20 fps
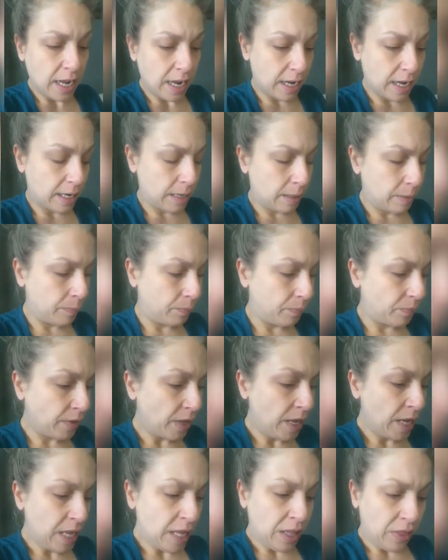Um,
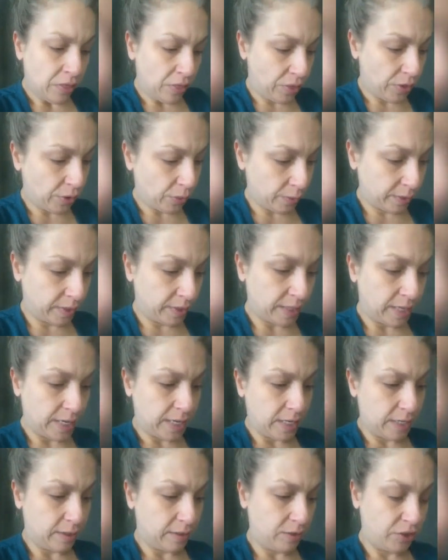there was
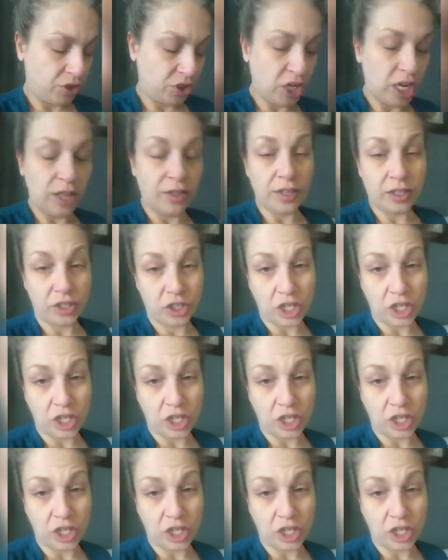a, cha the